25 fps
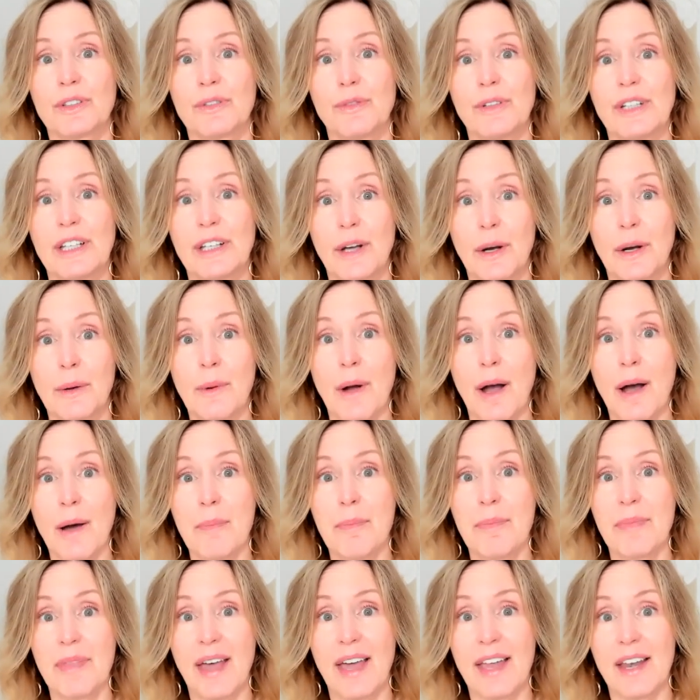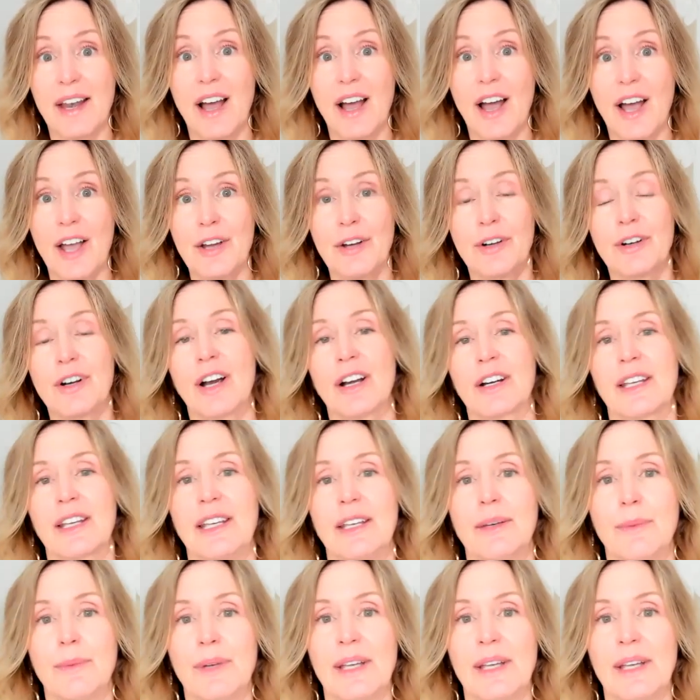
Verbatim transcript: If we go up that hierarchy,